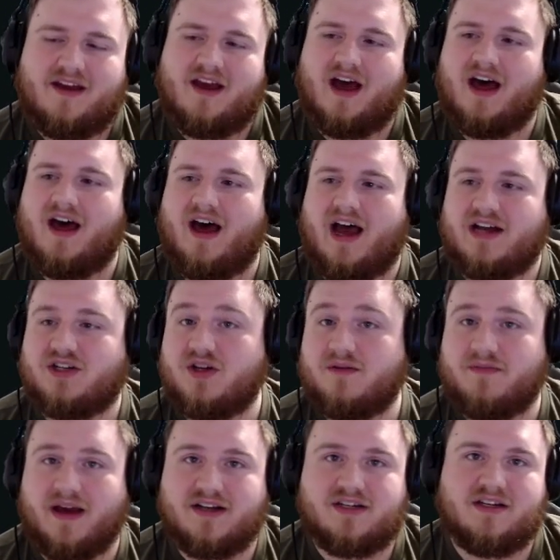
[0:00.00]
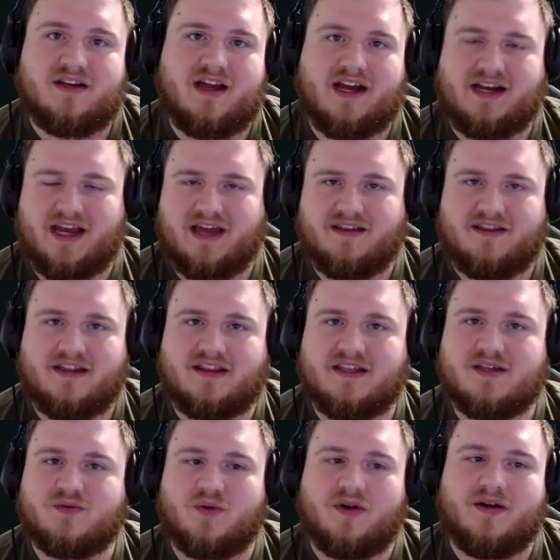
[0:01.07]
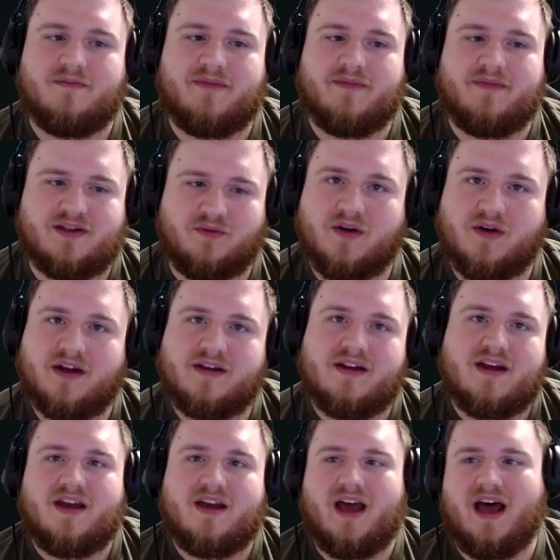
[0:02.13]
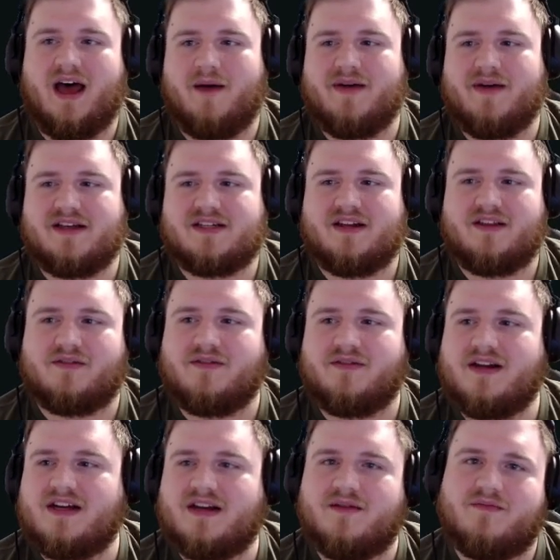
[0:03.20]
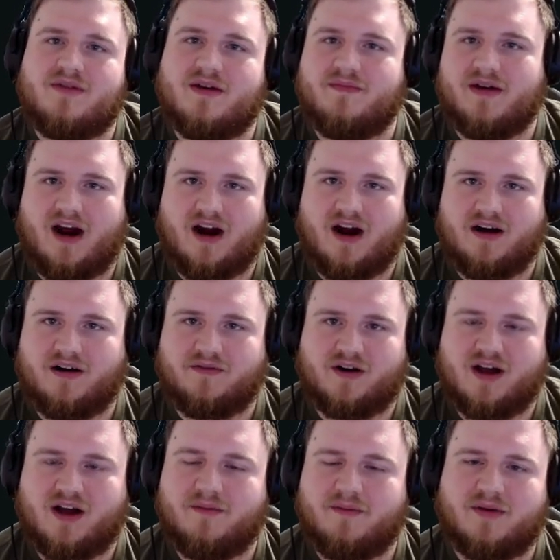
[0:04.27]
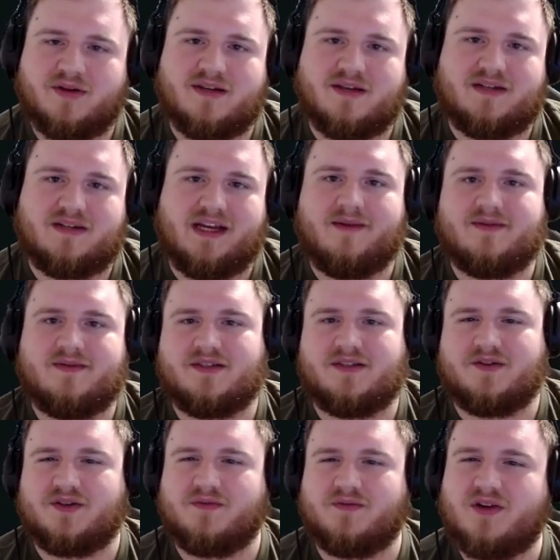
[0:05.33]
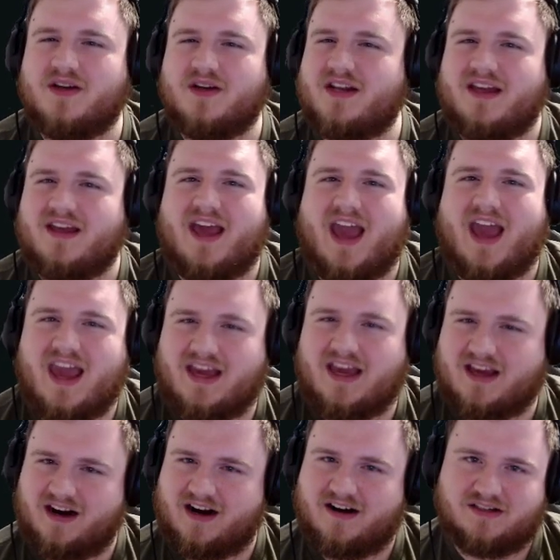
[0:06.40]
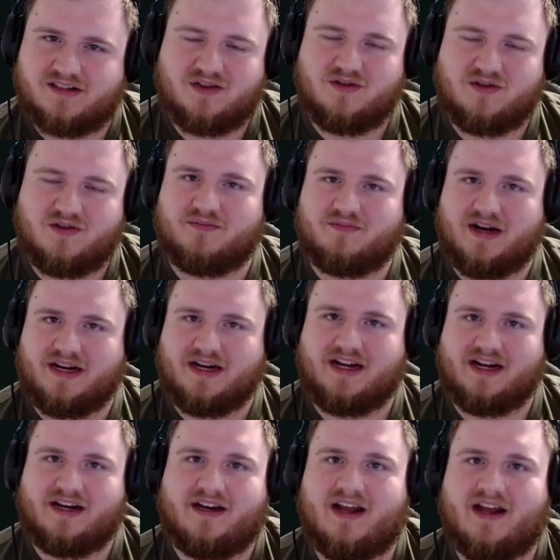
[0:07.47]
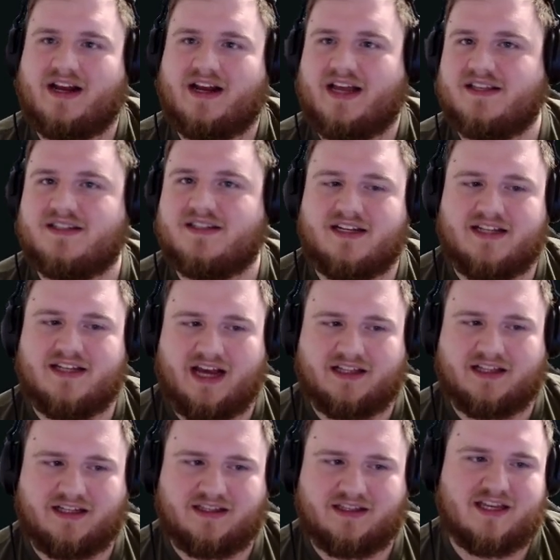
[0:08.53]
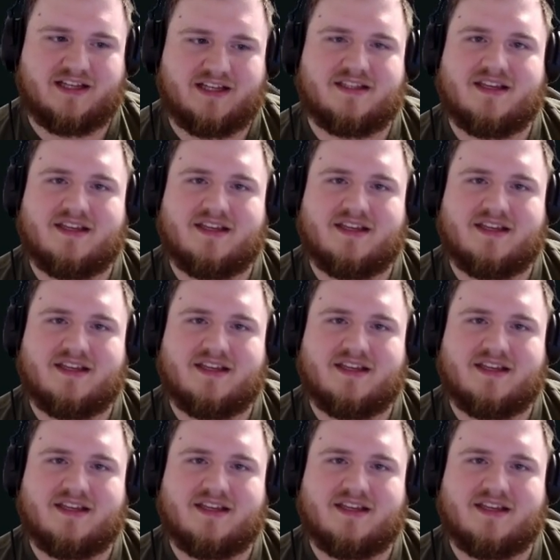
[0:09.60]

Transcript: I should mention, again, that these were in best of 1. Best of 3 can be a bit harder for combos sometimes, as there's some good hate cards that you can bring in against a deck like this.